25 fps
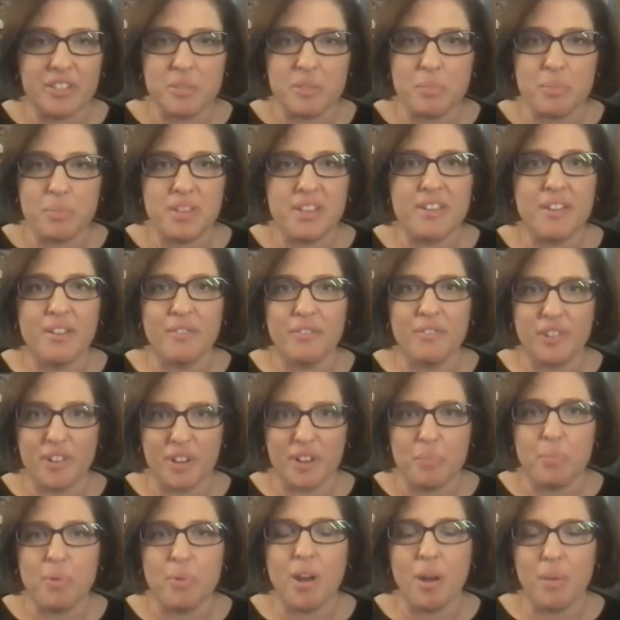to be a
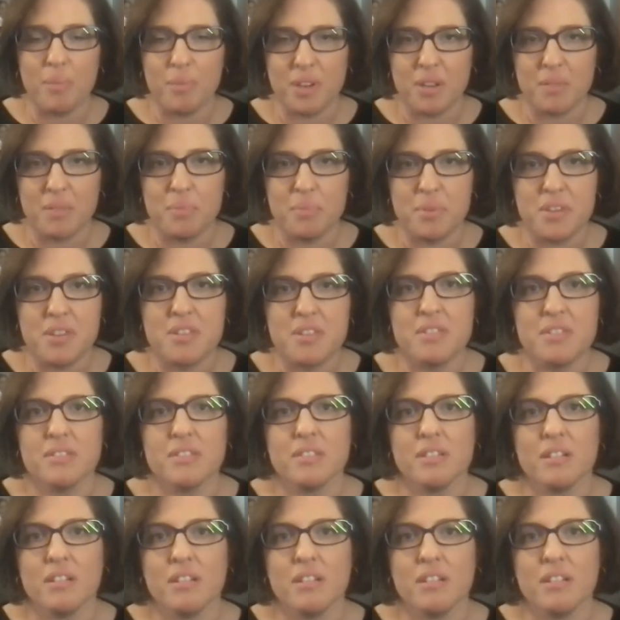very prominent piece